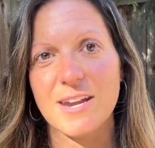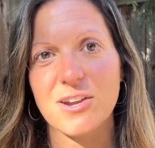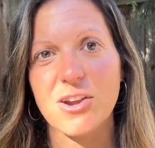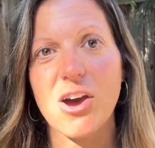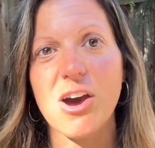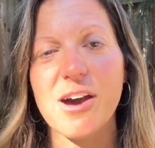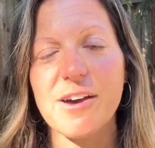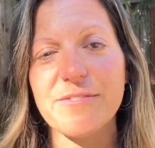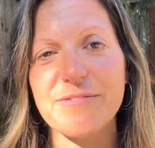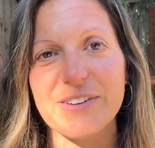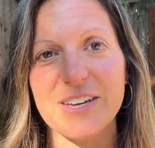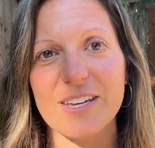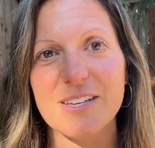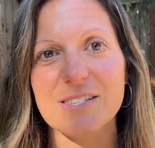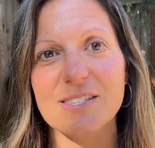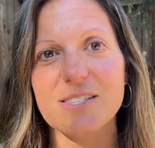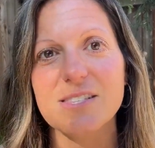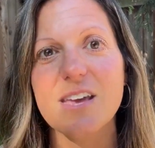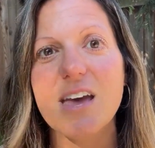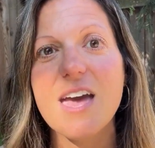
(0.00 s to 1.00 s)
an
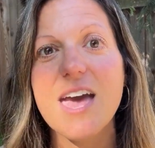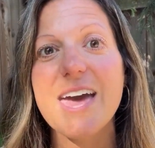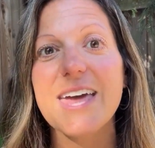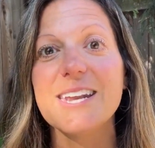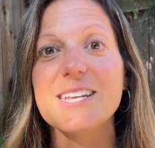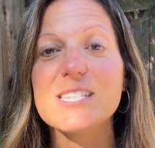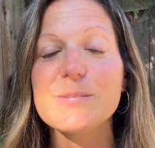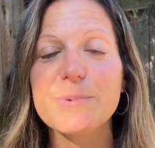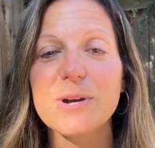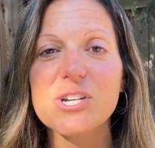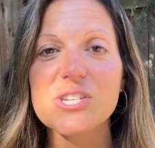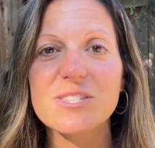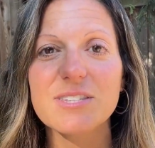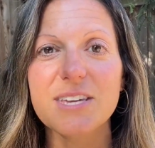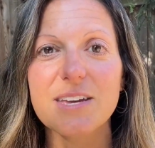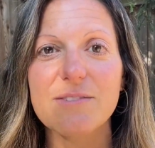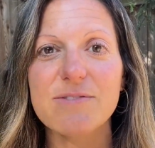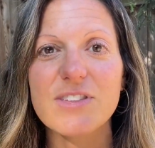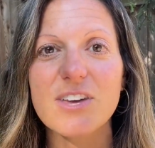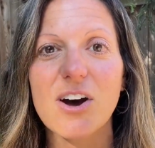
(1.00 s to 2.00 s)
office. And
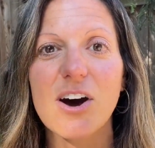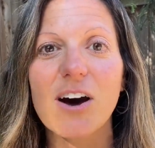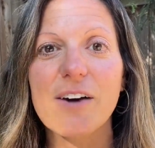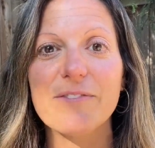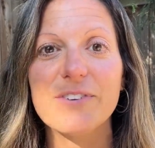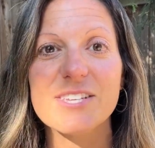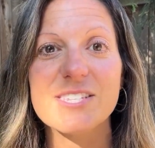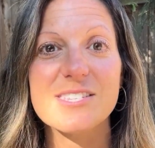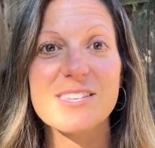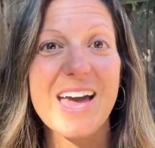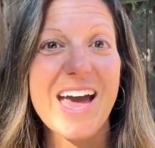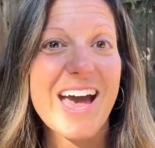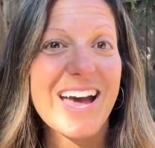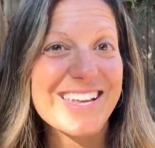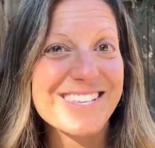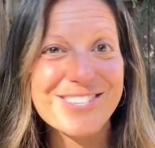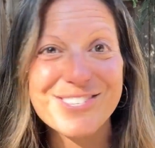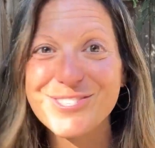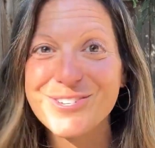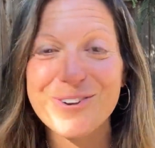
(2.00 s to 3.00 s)
especially if the office
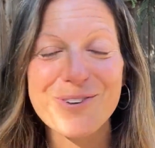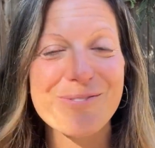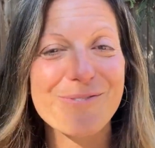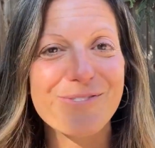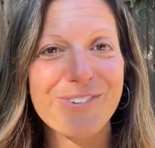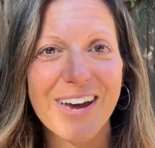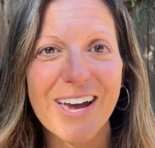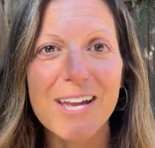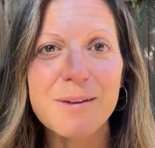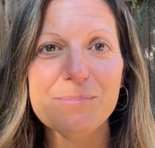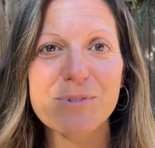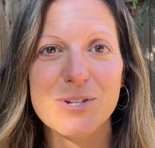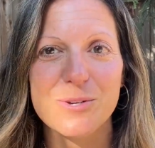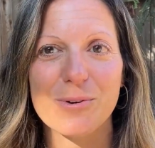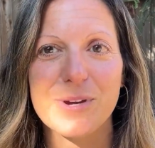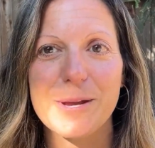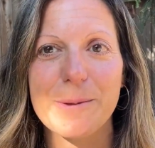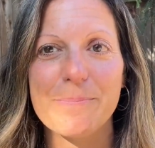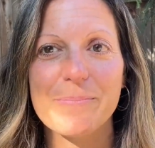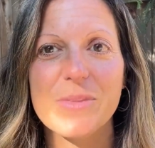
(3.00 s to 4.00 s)
has a certain vibe
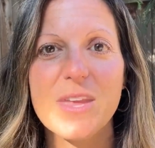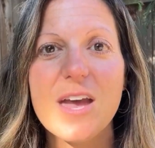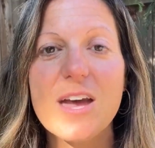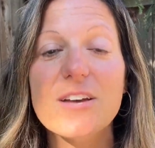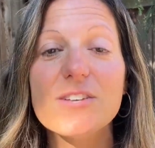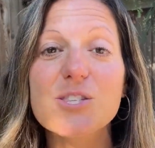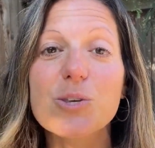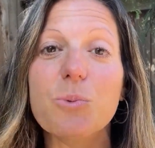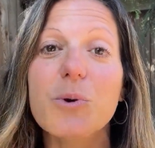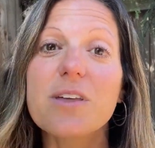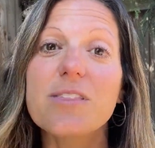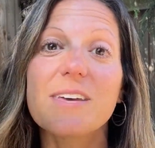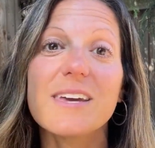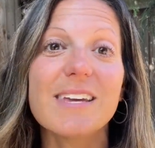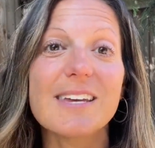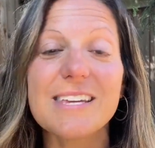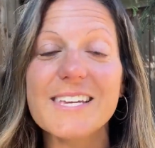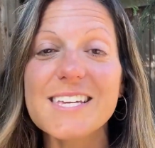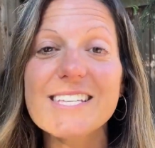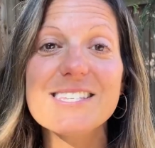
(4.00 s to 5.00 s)
to it. So one of
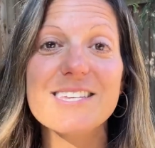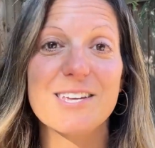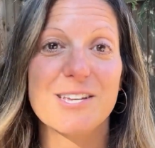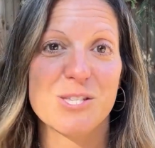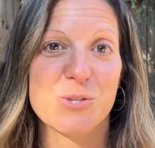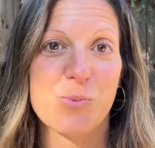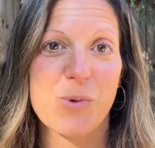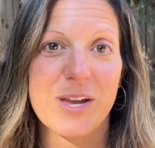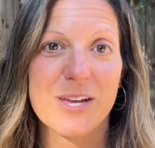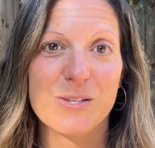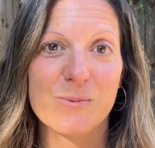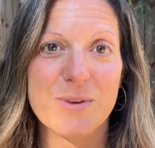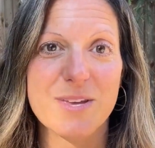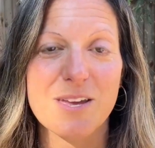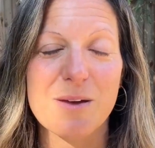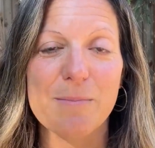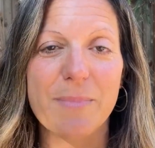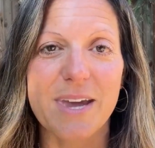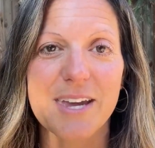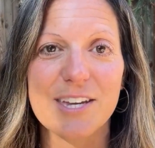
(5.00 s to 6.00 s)
the easiest ways we
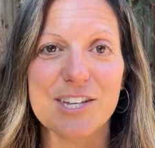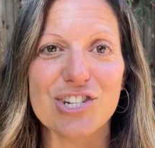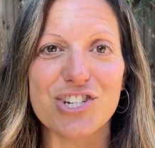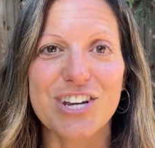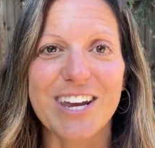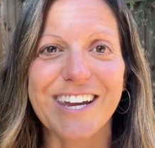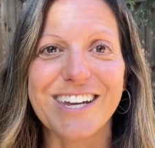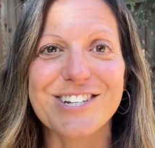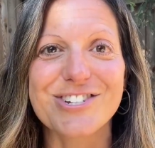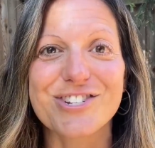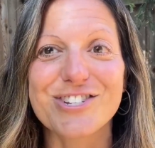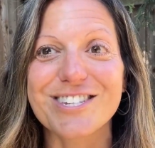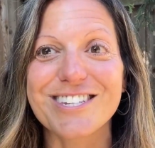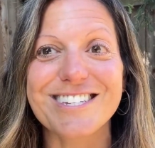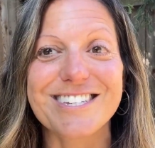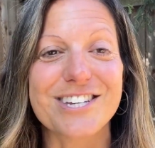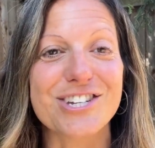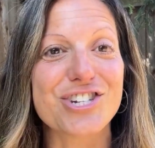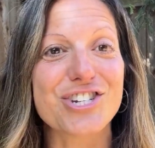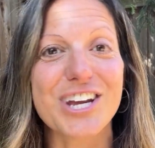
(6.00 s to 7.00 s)
can make a change is
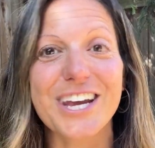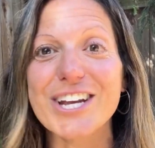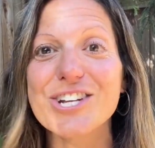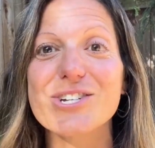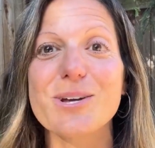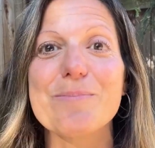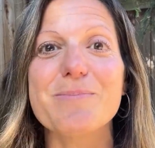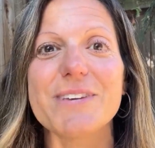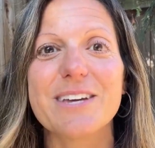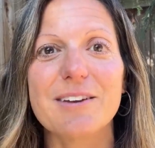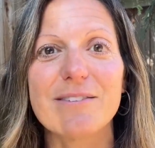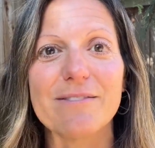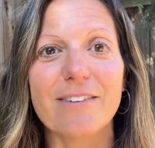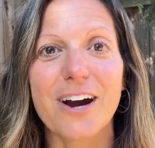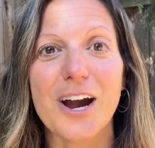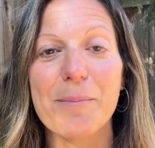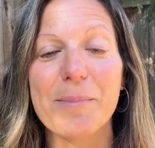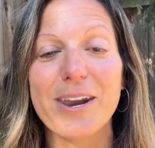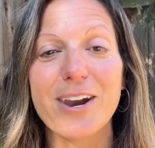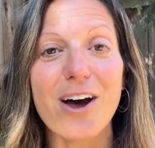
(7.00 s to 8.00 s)
just to change up the
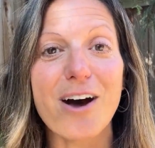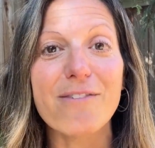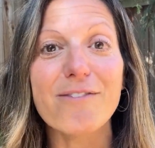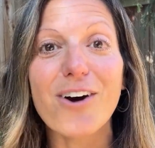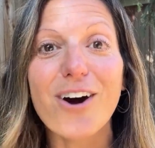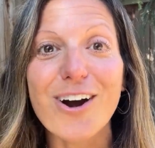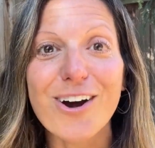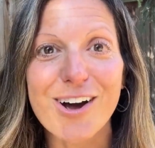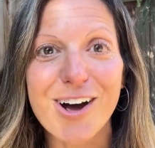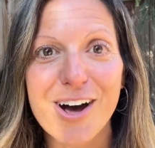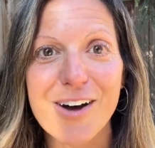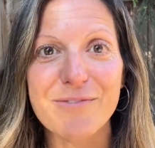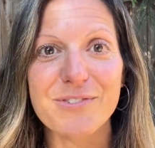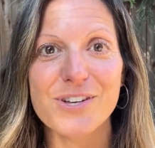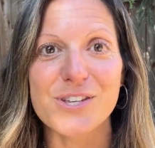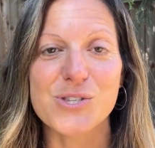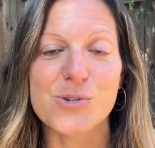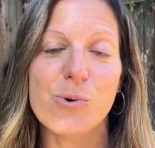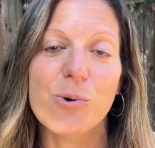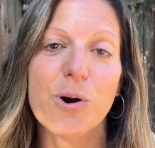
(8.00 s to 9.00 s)
environment of our
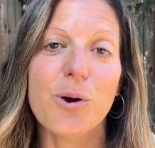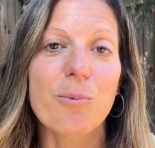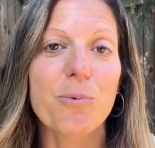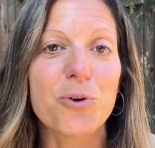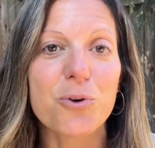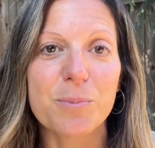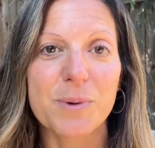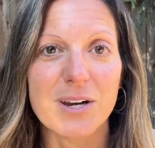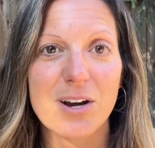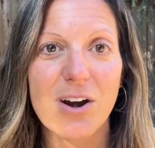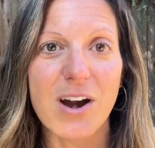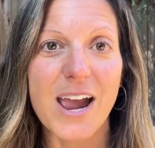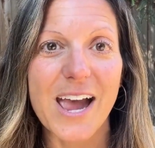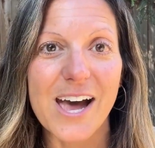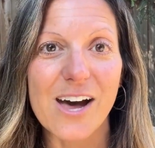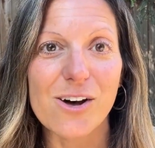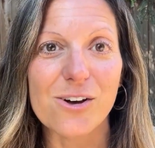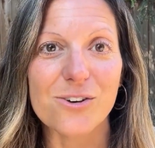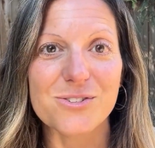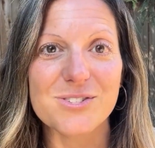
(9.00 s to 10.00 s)
office or a room in our
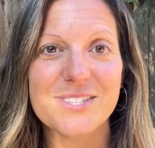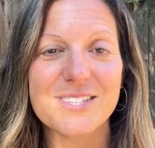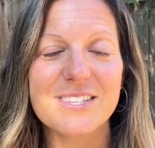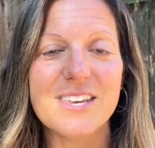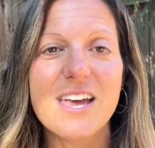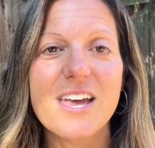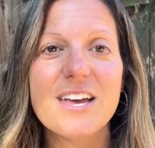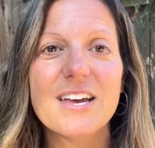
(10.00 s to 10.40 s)
house,